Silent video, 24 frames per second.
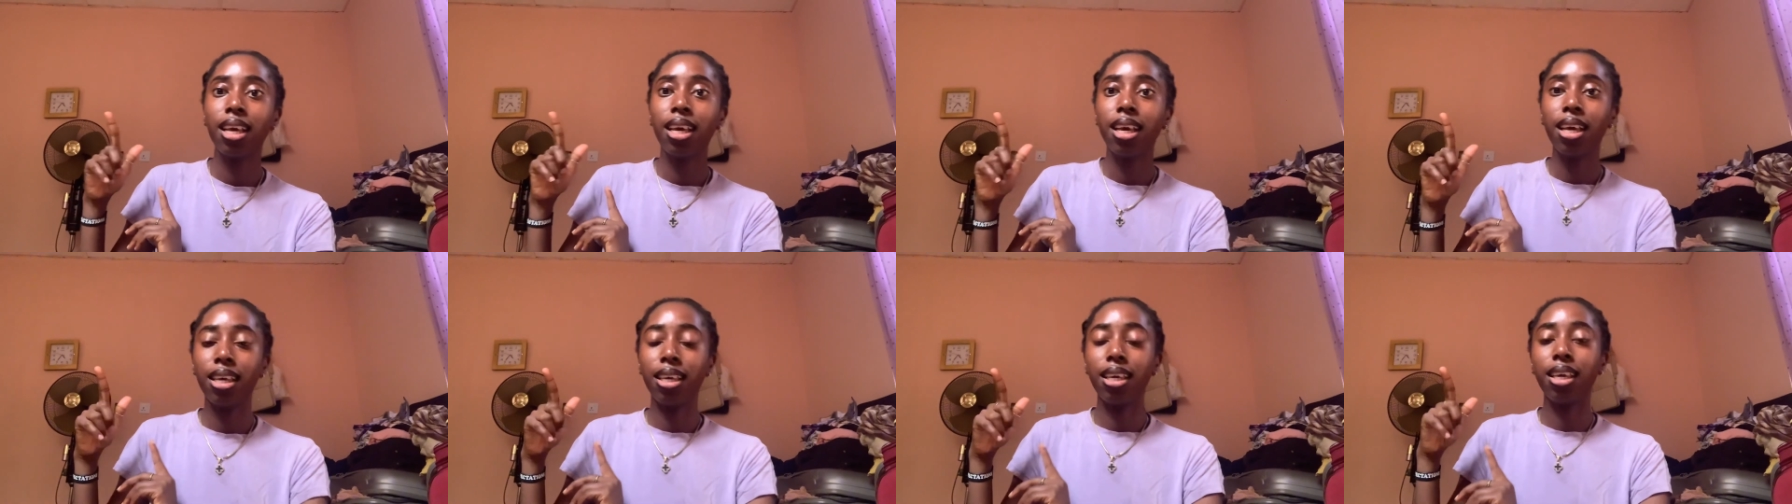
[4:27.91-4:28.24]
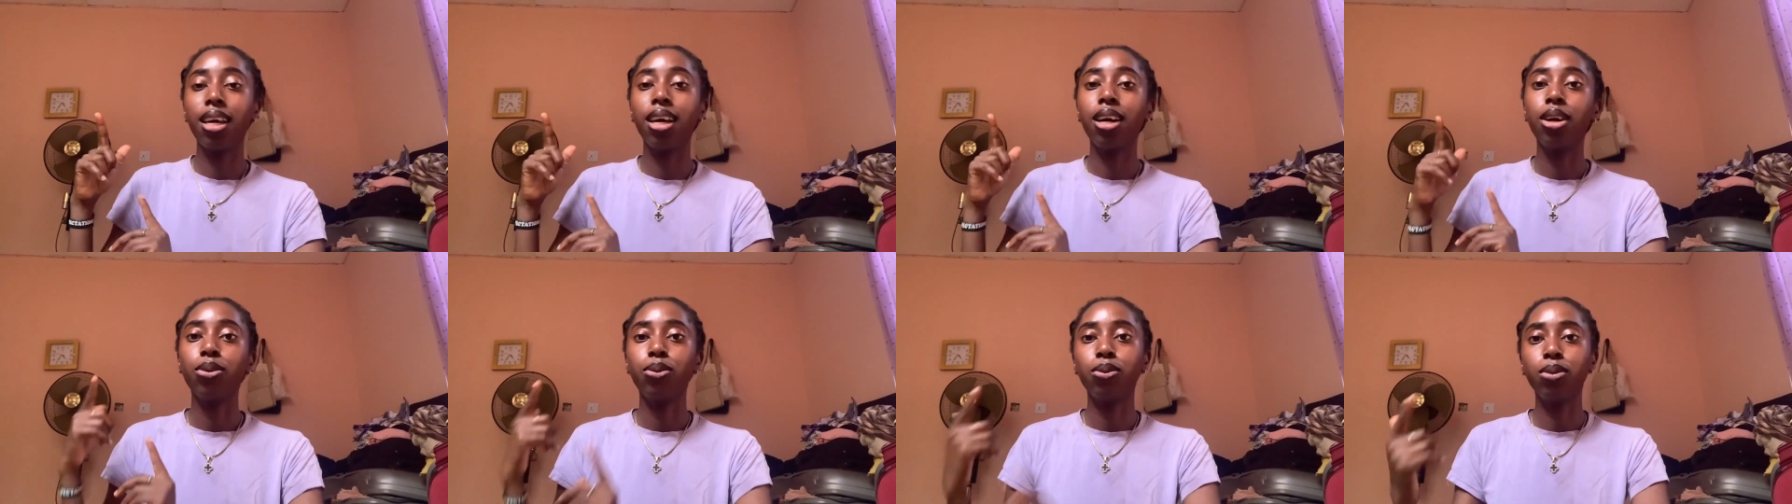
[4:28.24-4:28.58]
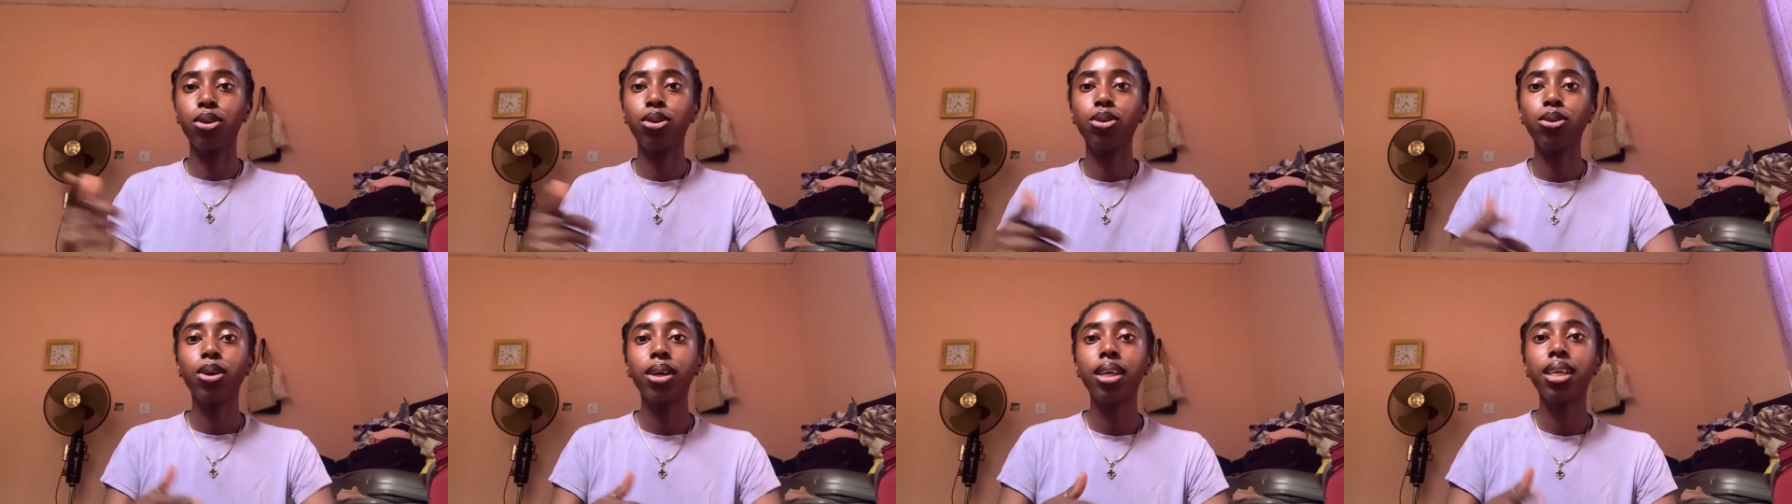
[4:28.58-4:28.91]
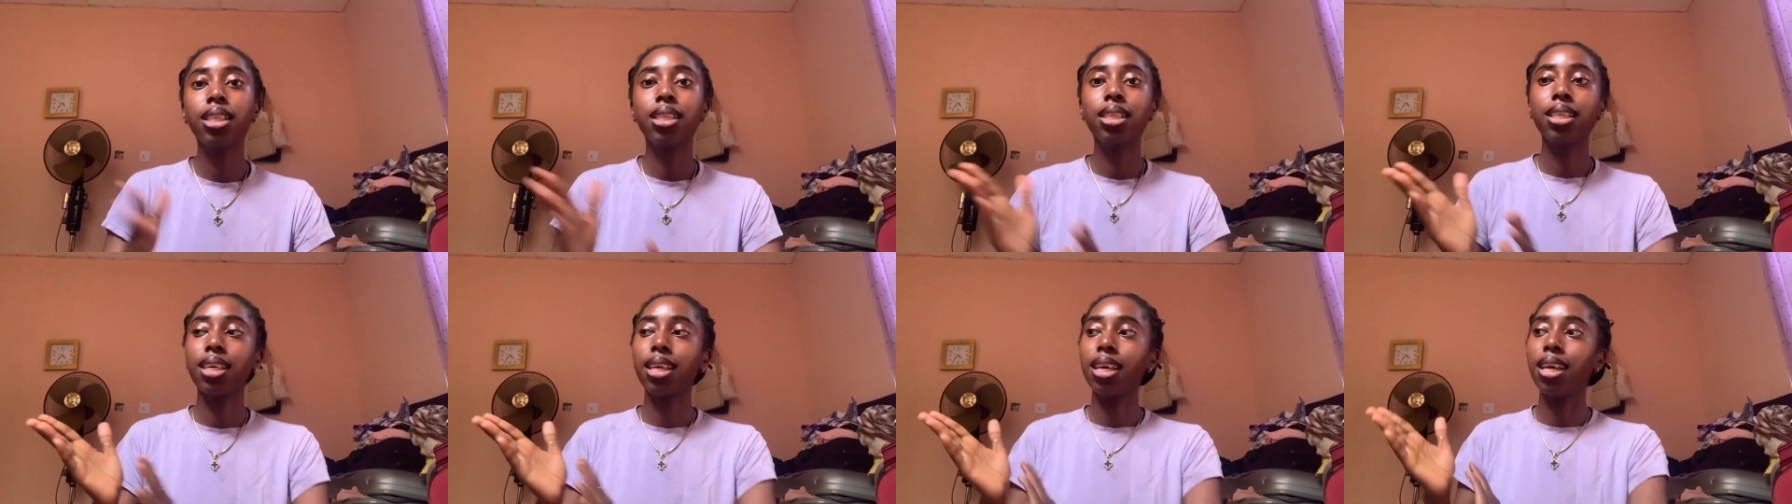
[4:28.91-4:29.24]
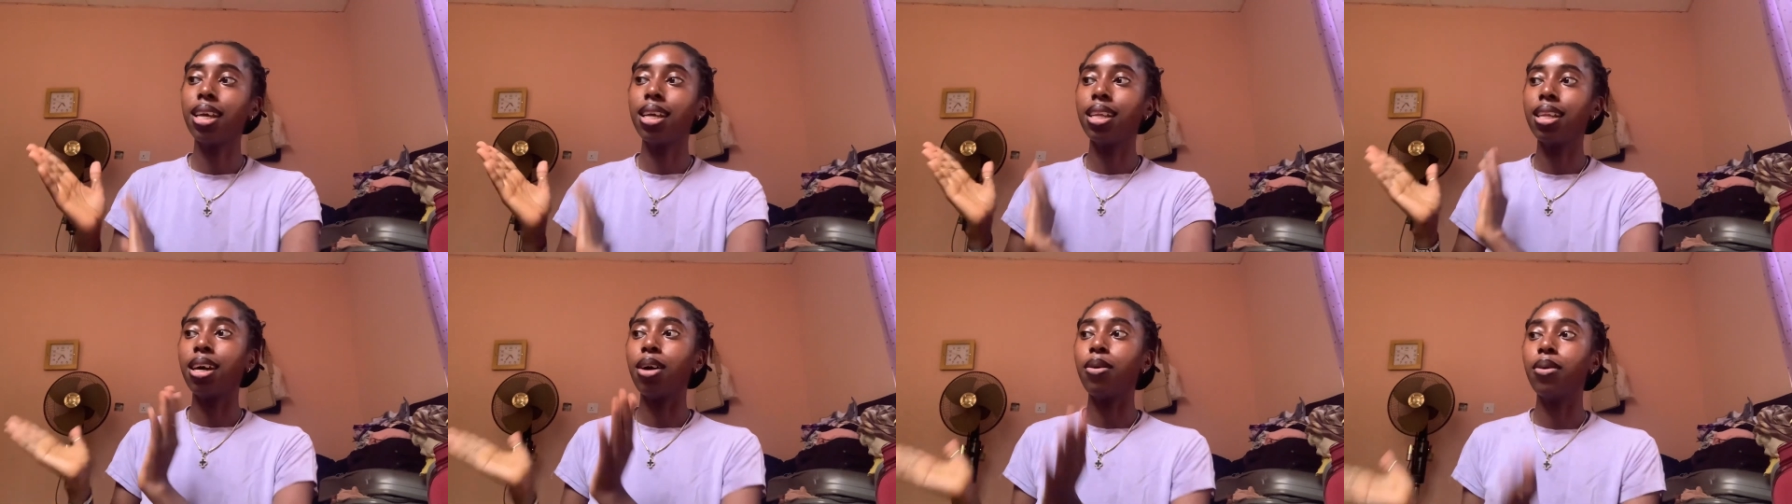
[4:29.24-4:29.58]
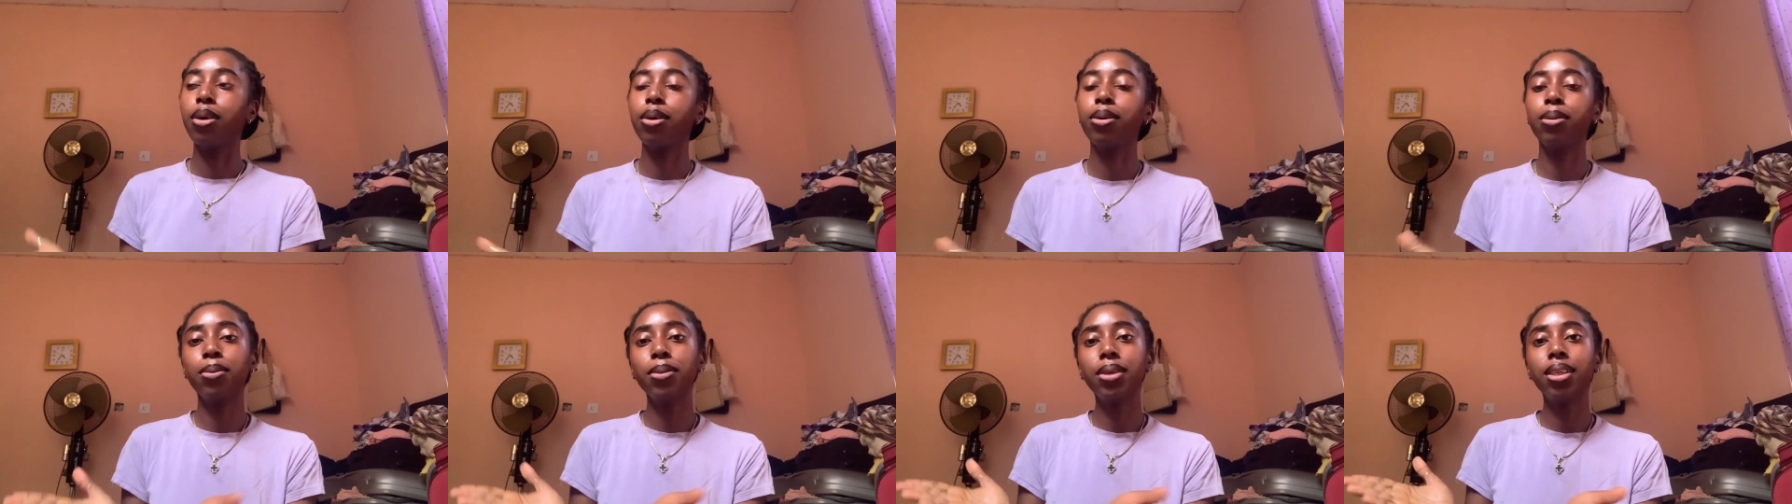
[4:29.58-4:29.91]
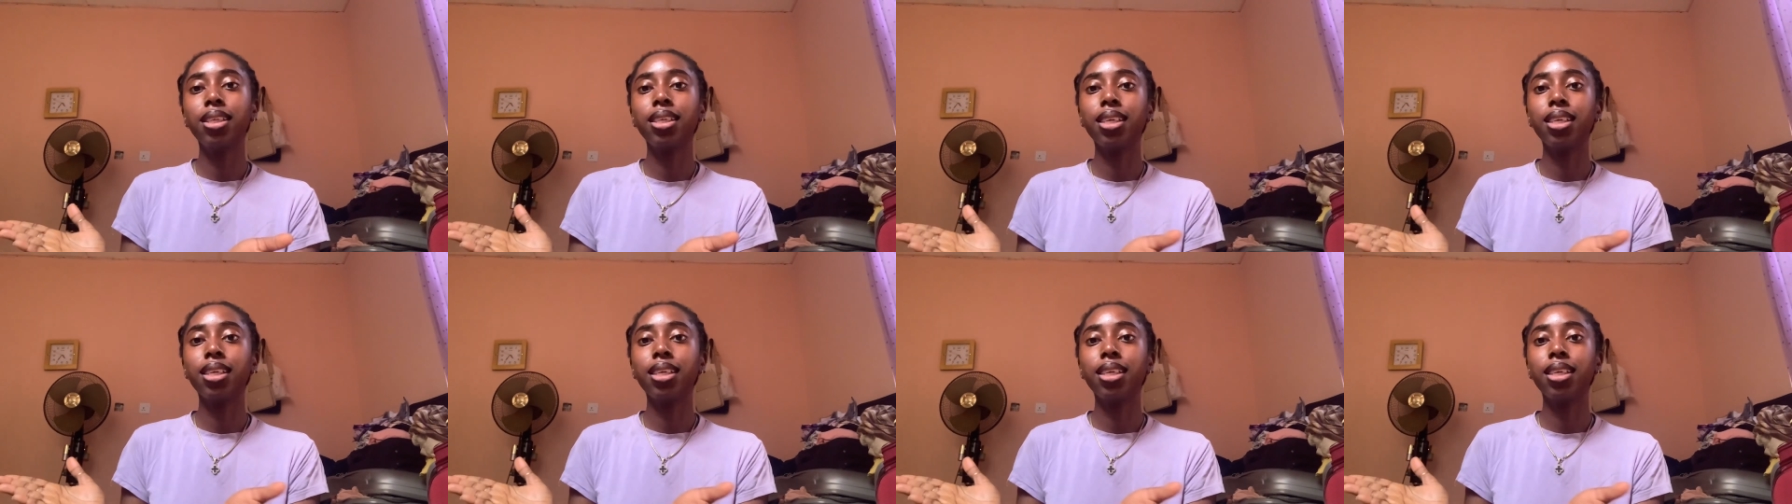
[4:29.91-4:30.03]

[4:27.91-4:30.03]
Yeah, we saw it in our community,